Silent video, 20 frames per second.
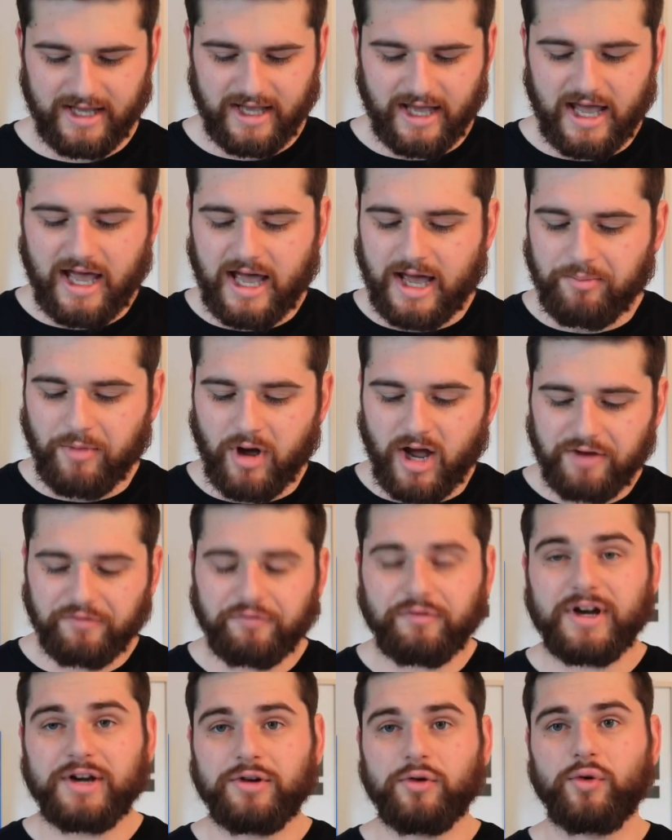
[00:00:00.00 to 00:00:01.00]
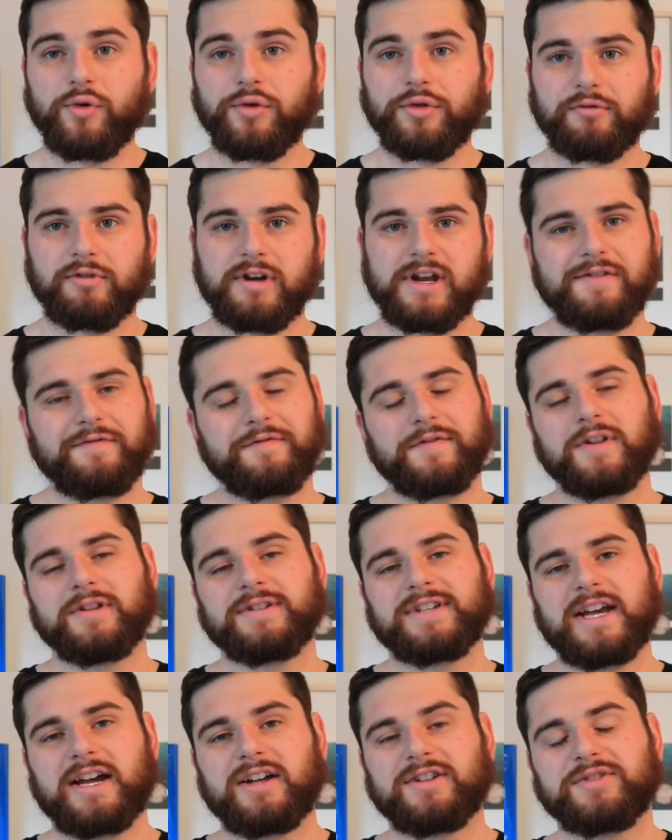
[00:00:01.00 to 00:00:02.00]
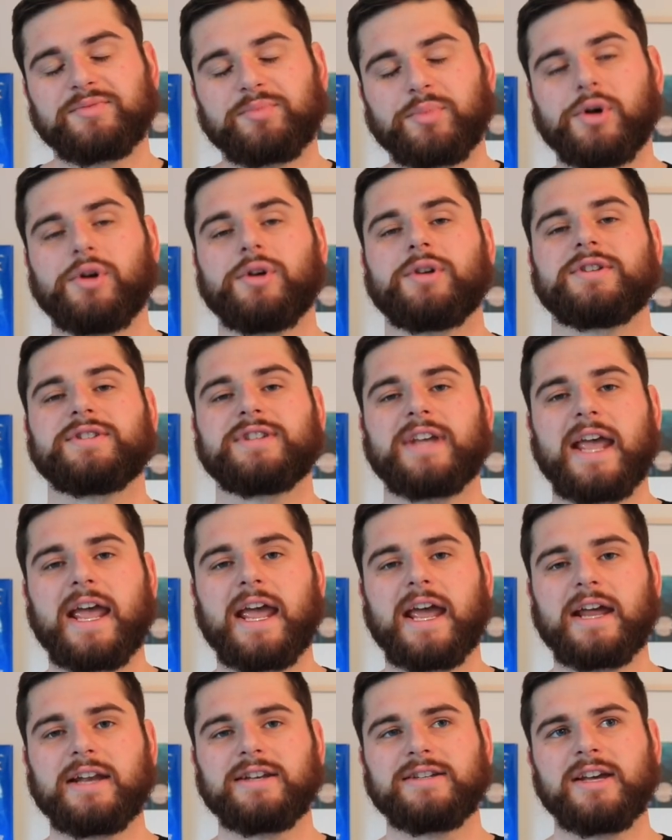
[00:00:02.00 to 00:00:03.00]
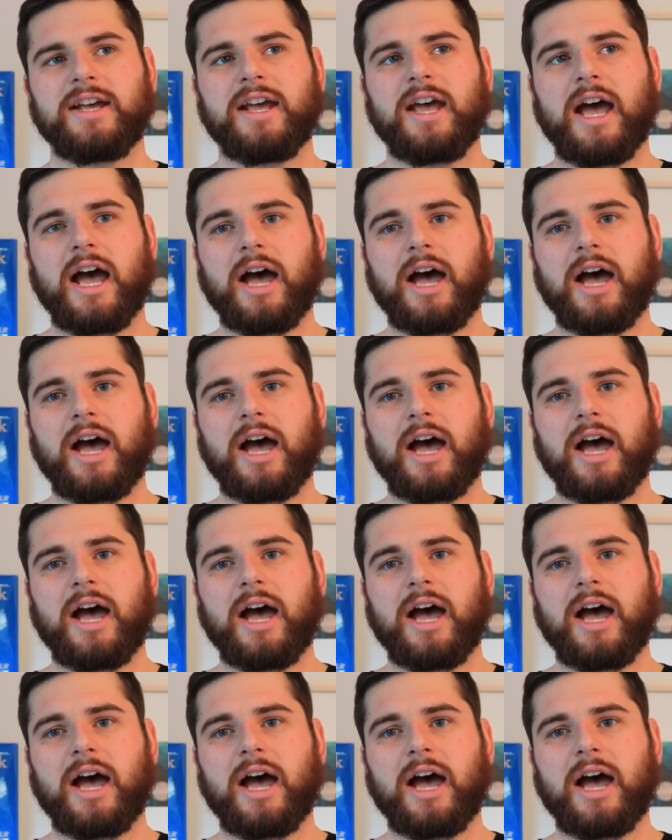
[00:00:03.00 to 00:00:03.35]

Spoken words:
I've read all three of Phil Town's books, and